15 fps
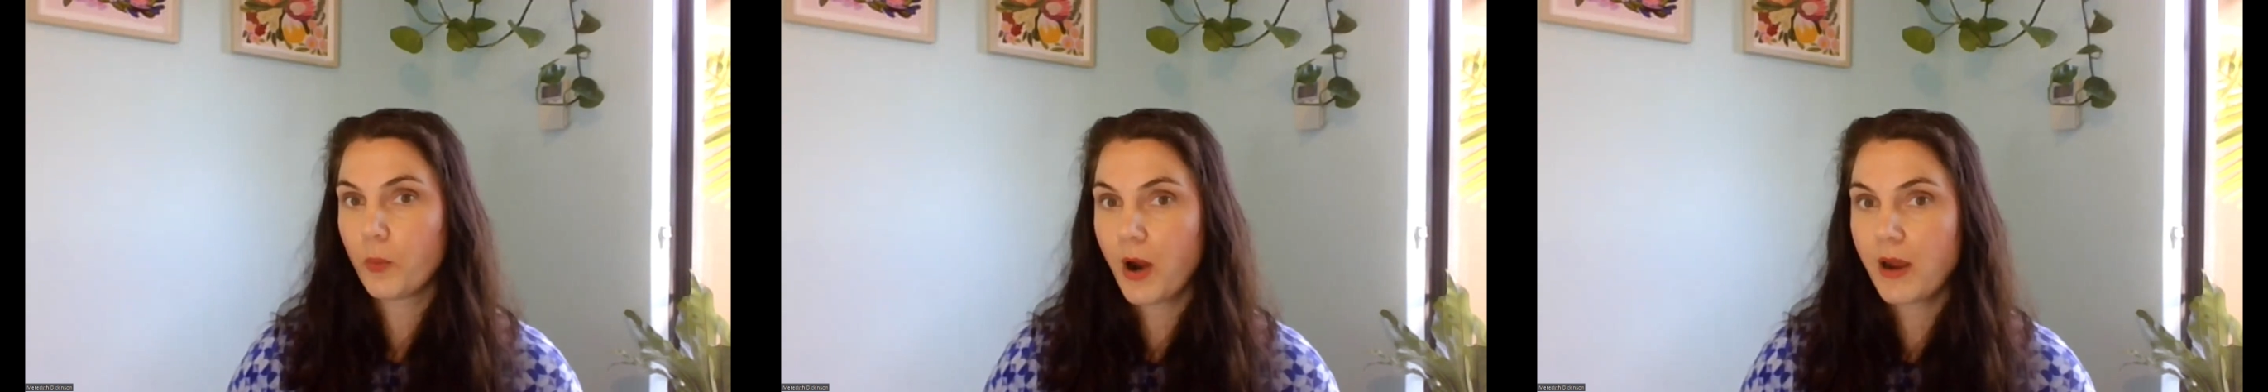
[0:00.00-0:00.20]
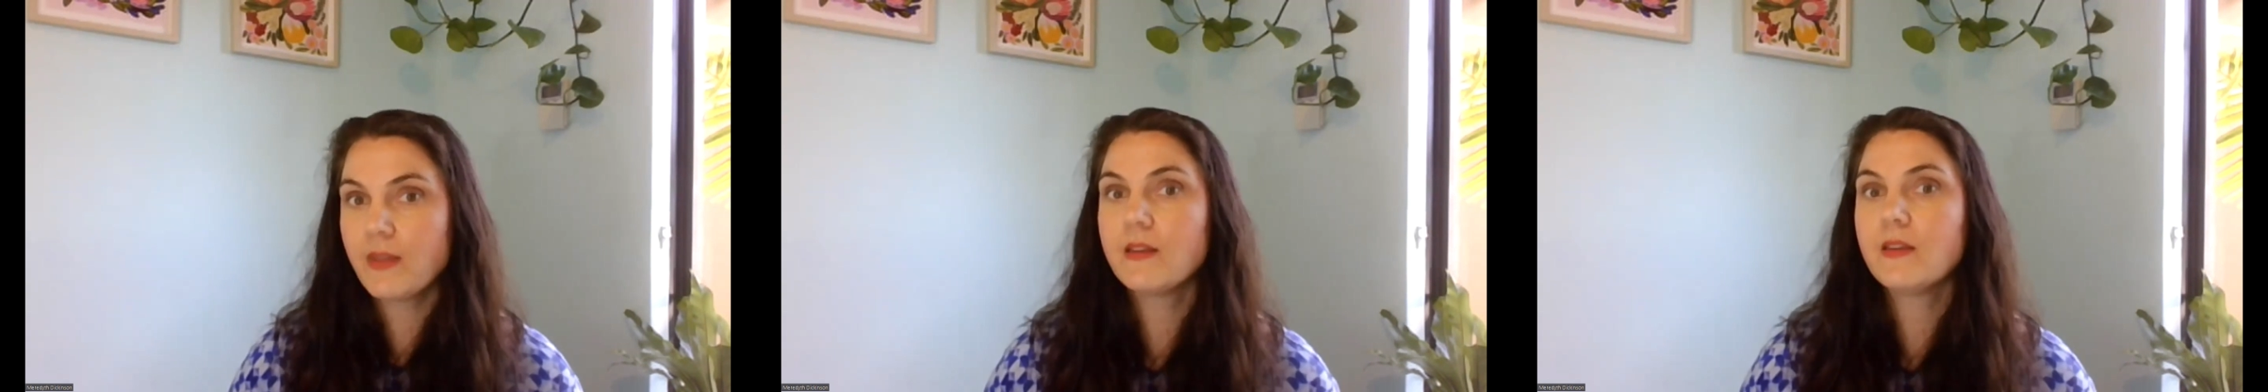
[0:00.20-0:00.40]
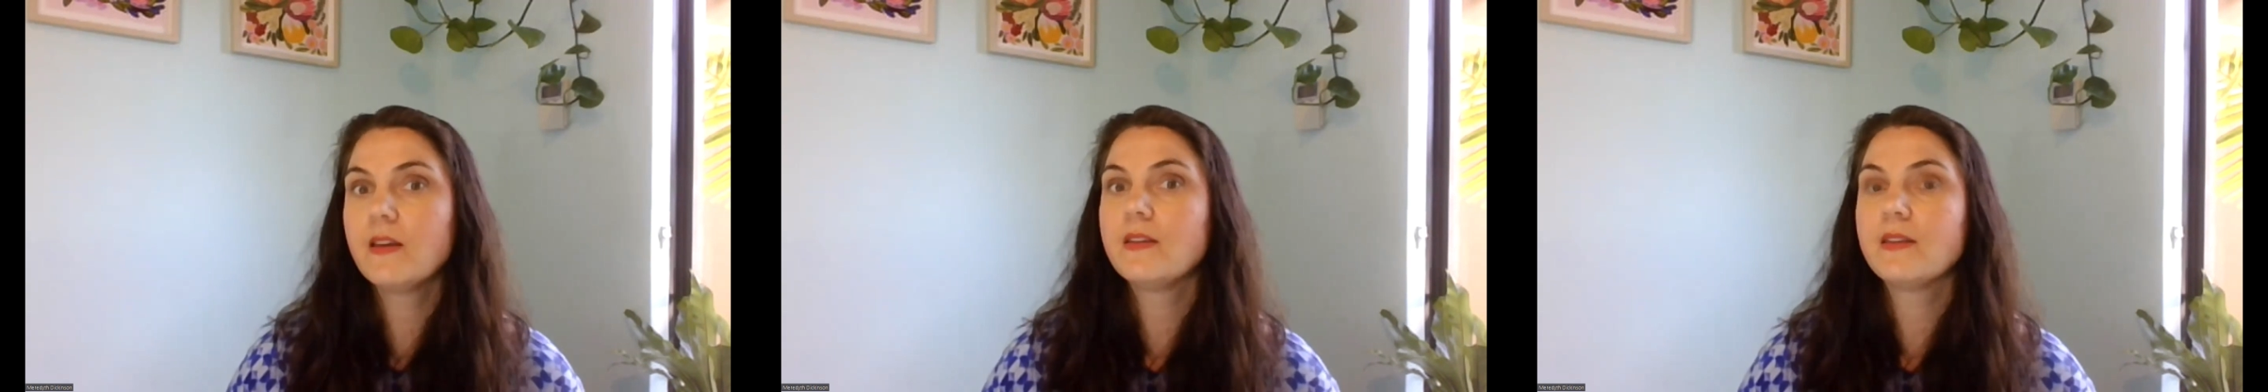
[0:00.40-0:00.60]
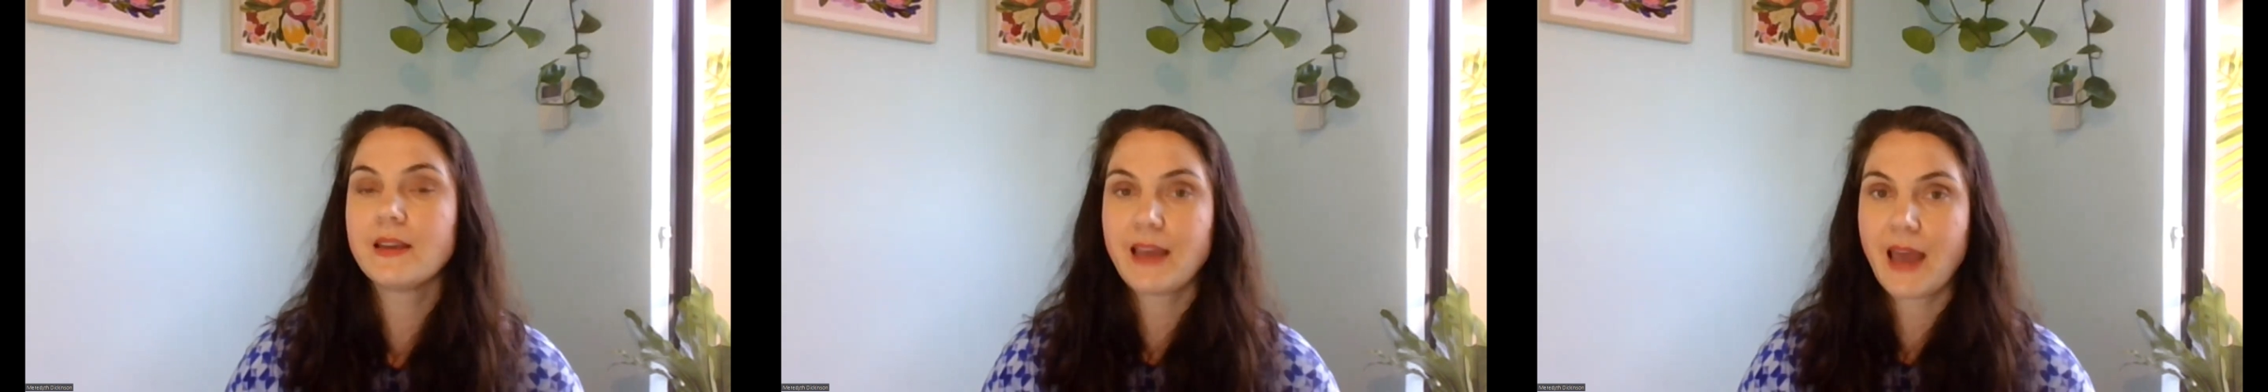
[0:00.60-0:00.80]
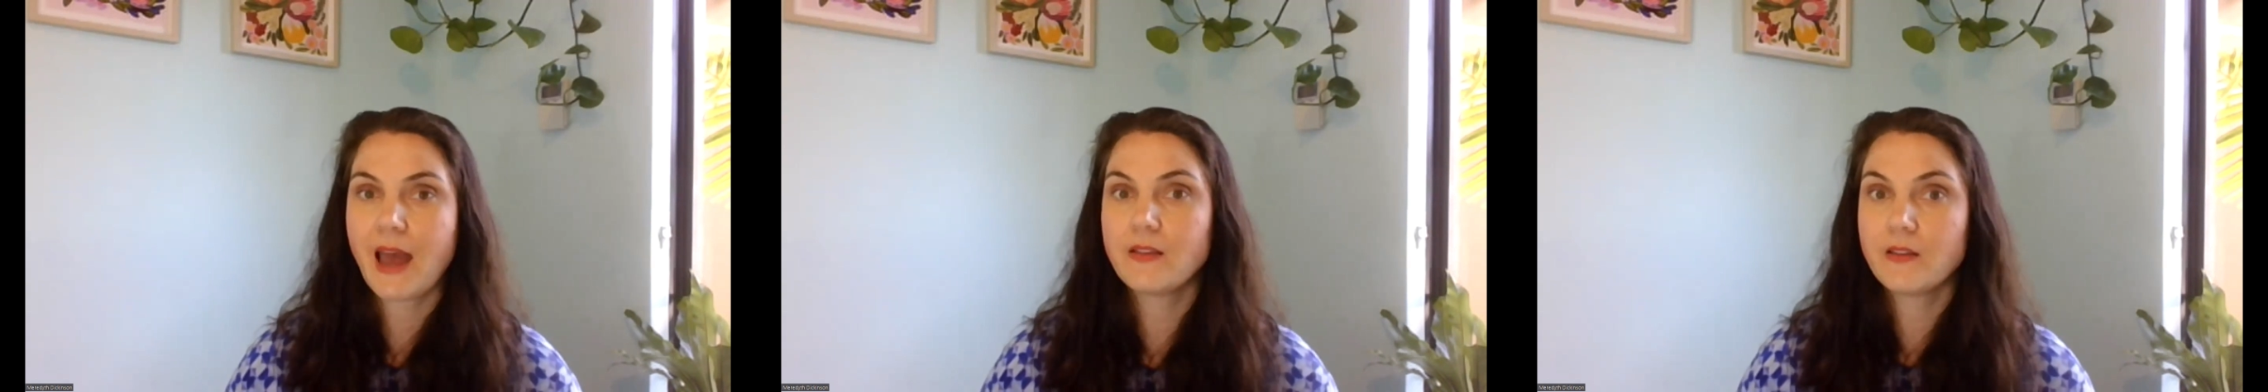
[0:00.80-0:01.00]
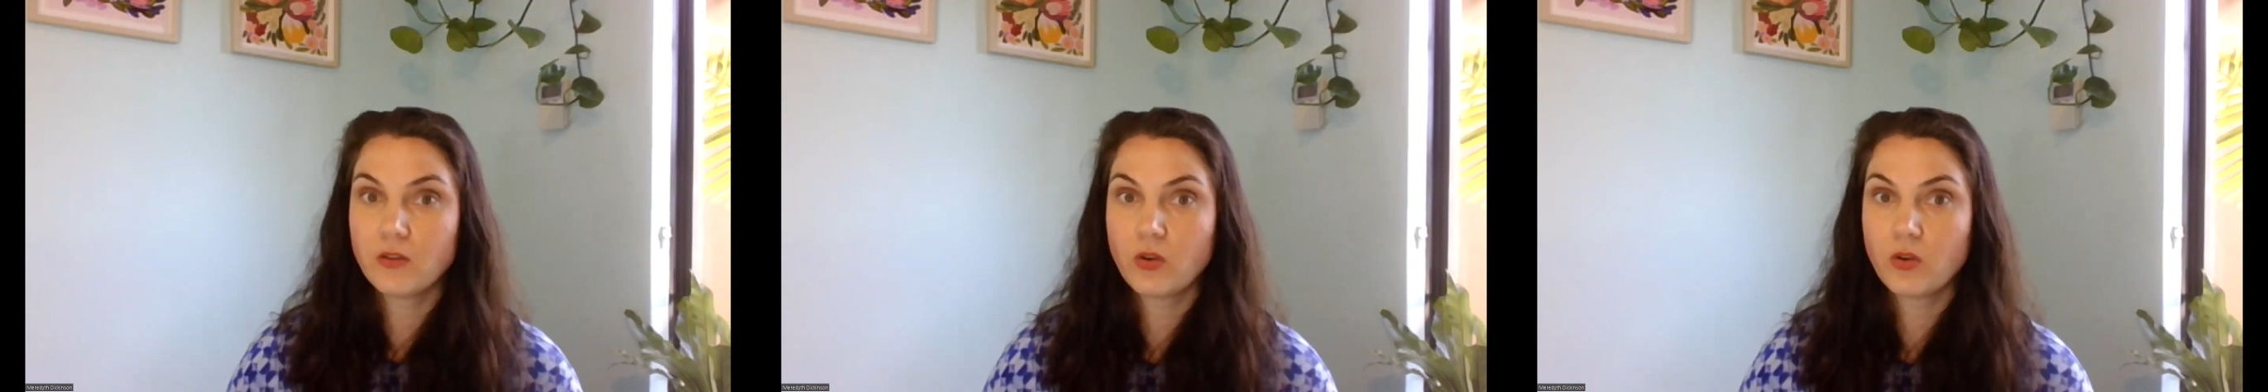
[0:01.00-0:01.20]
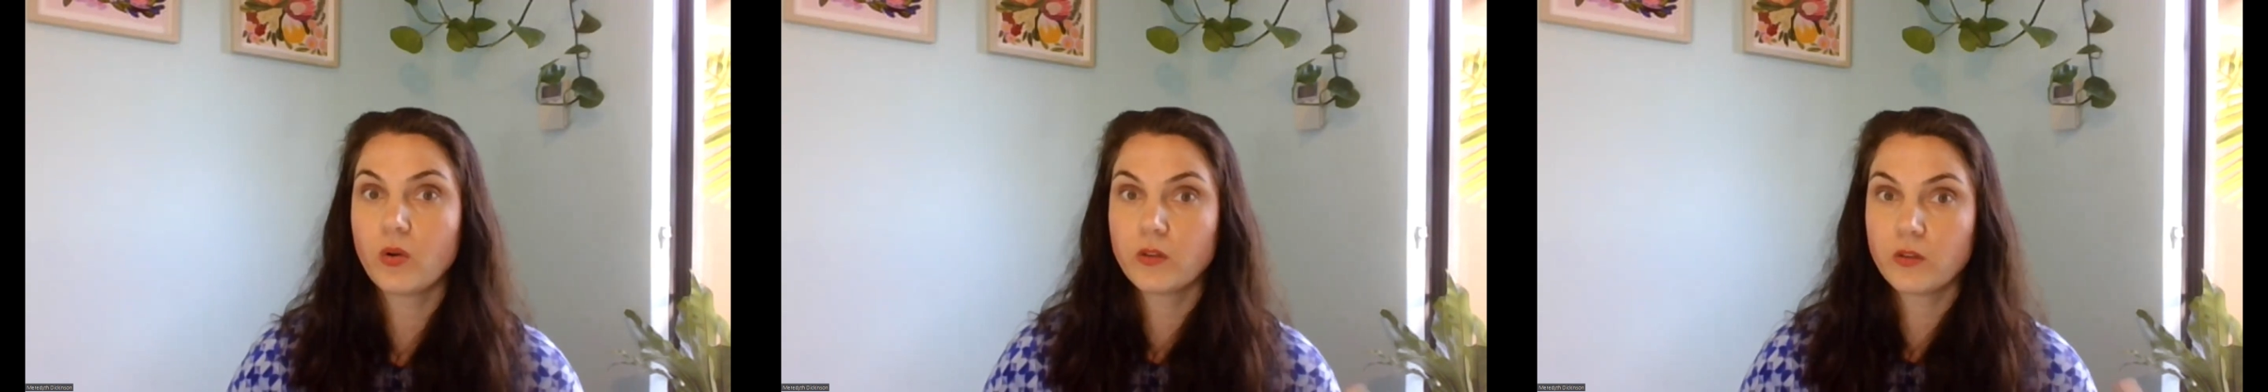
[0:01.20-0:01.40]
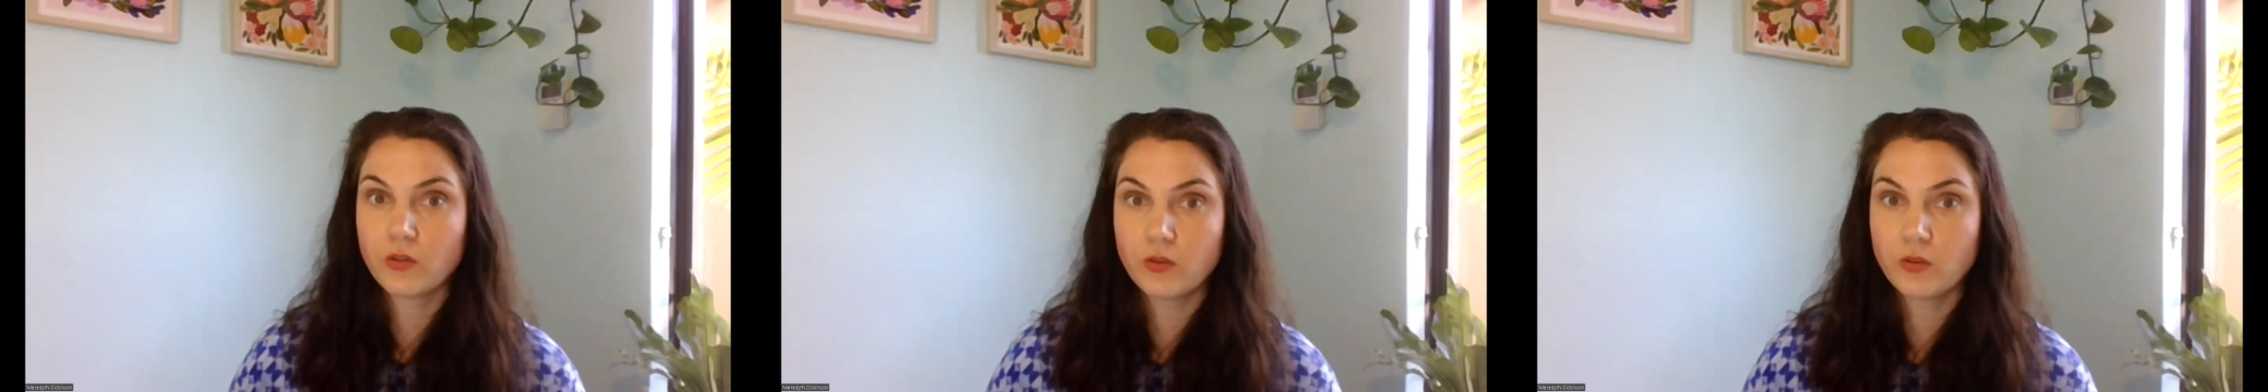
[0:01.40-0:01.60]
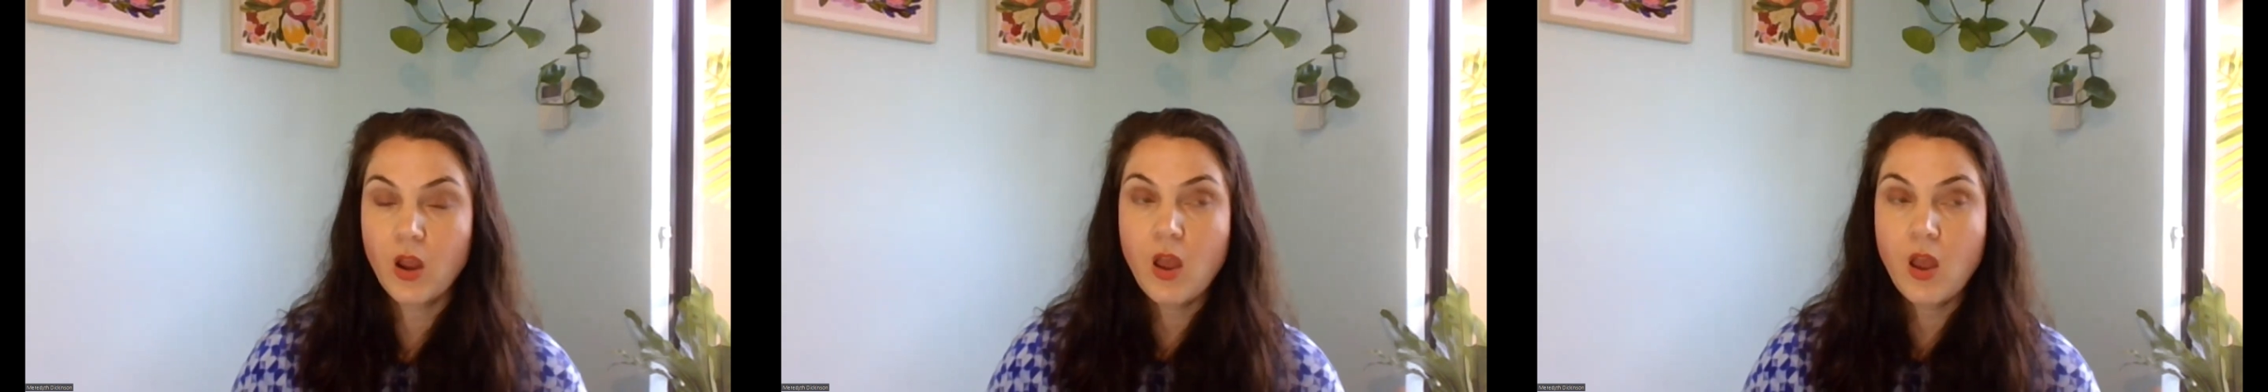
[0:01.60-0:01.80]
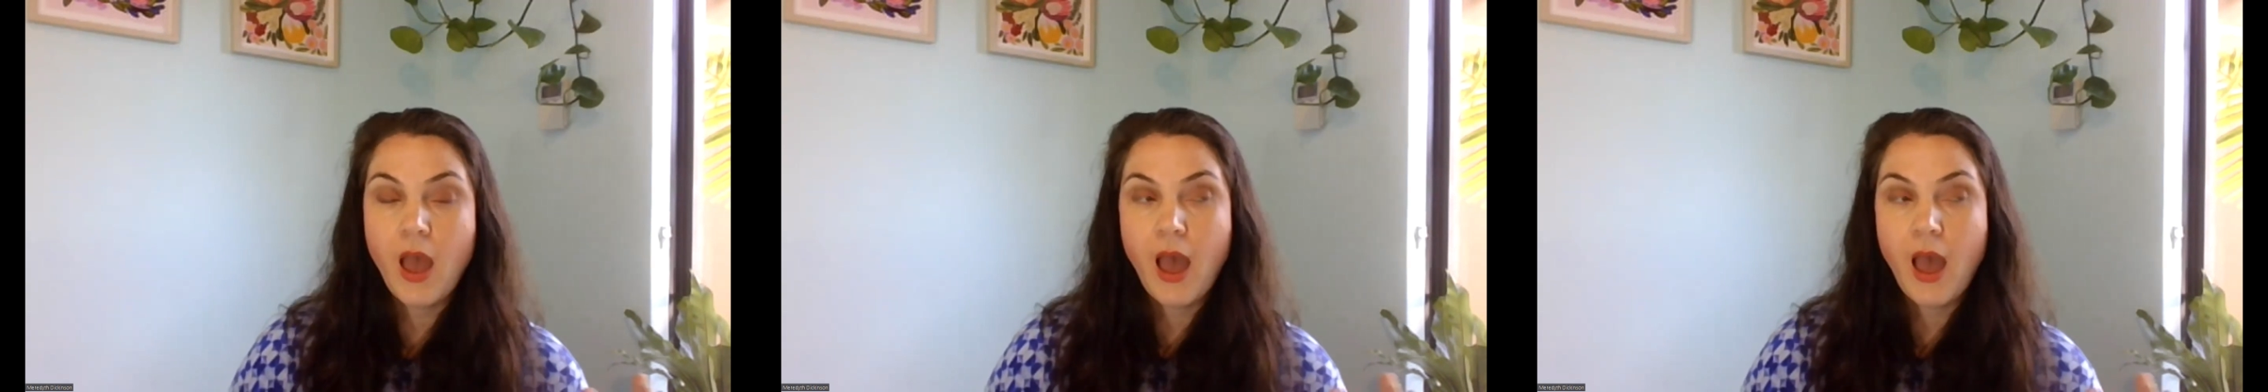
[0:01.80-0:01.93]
predators in cats and dogs and